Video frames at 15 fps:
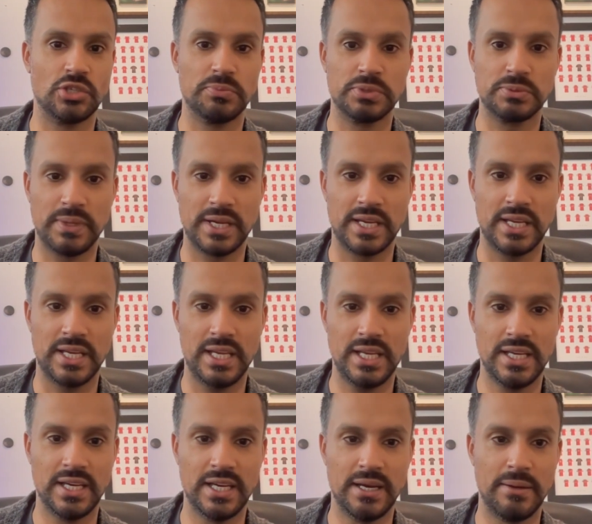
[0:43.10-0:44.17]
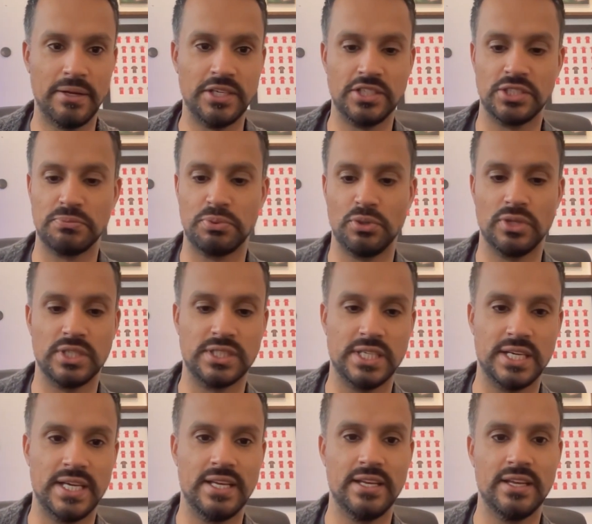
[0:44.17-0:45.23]
spec here and just put this
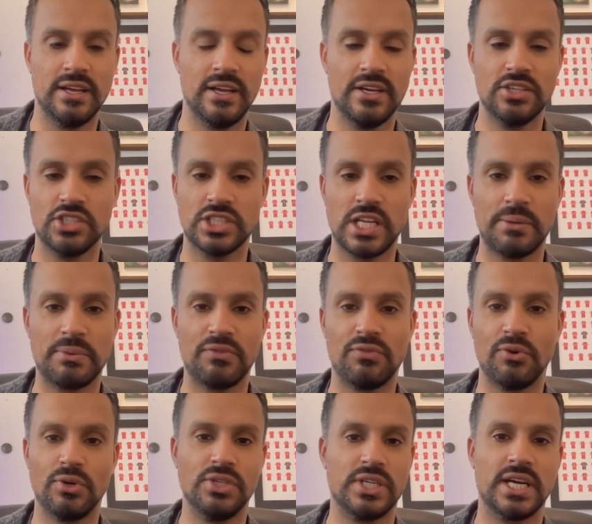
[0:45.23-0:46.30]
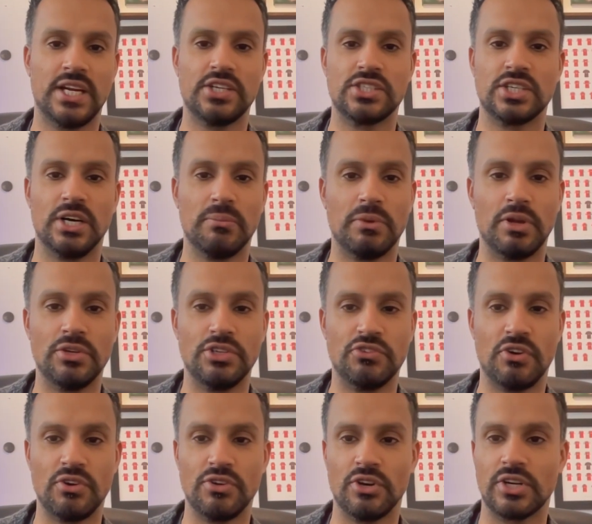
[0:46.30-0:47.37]
in. Just like before, you can just upload your
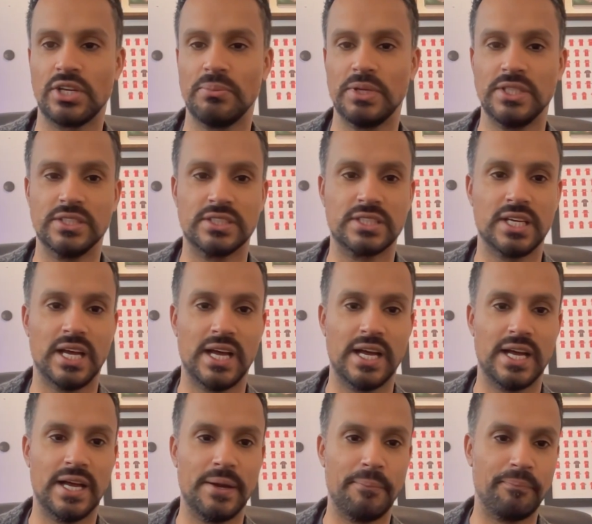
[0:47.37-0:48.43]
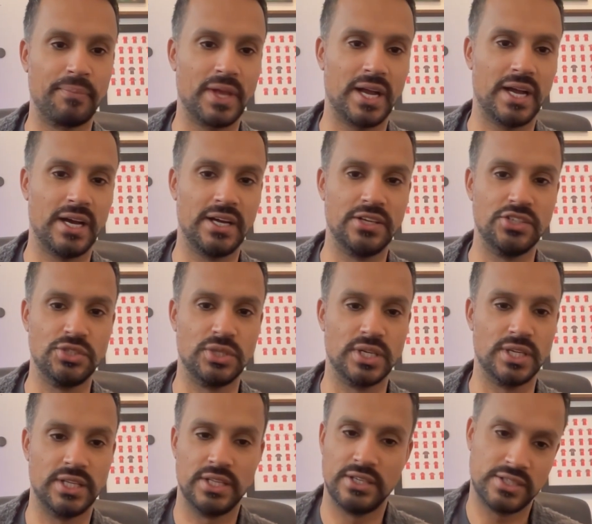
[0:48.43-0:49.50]
own documents and you
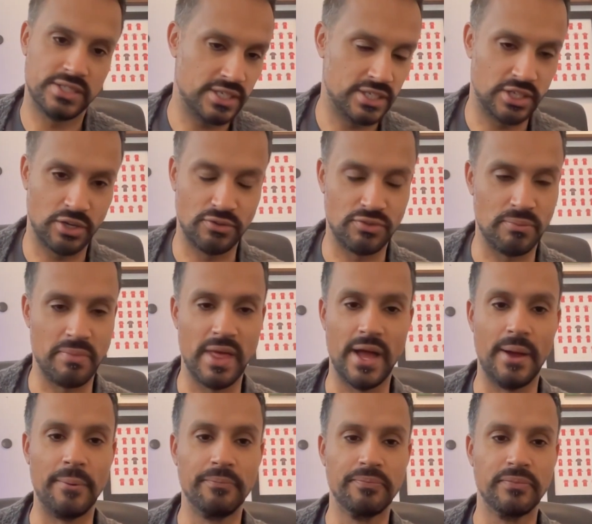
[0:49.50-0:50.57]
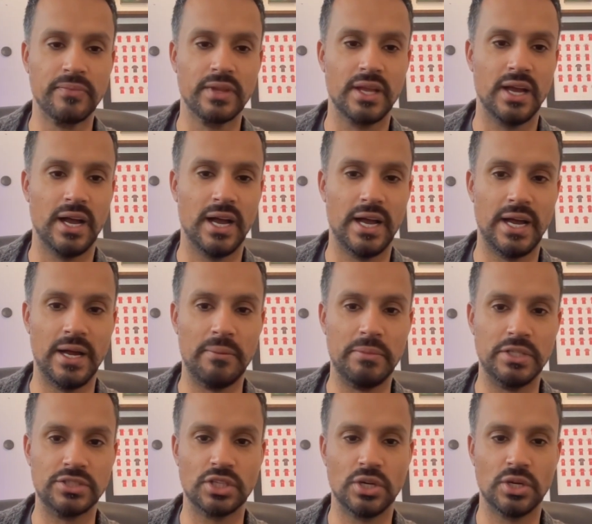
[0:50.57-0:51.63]
can go from there.
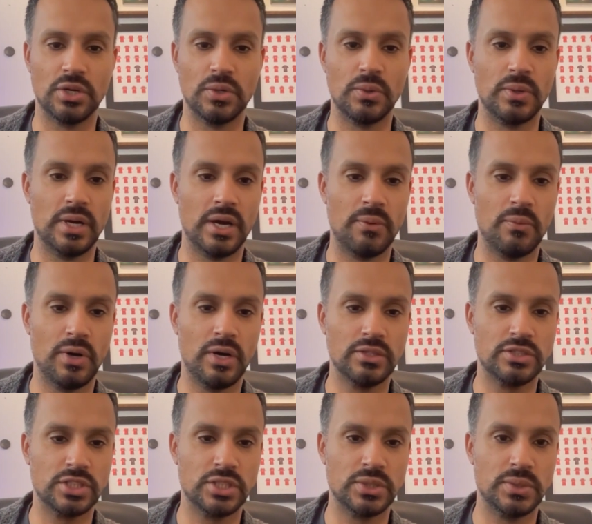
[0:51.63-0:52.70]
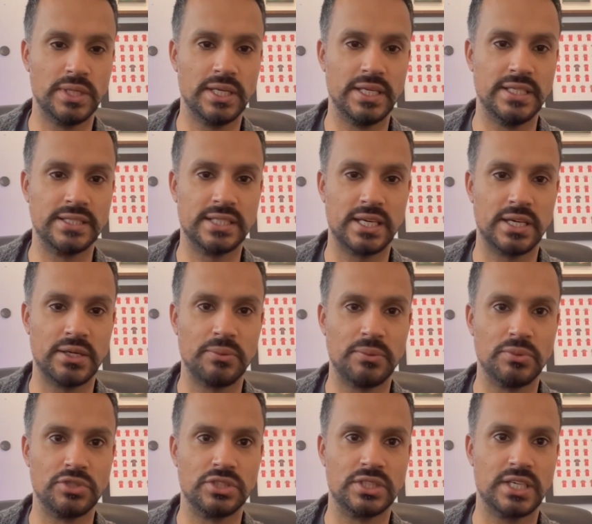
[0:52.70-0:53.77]
So what I'll do is I
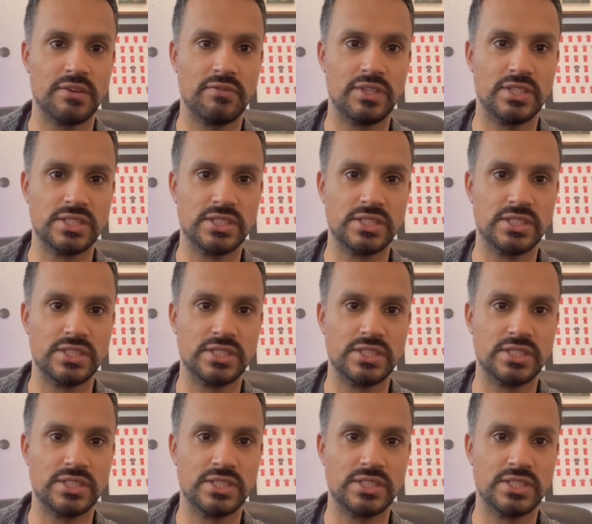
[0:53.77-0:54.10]
will just give this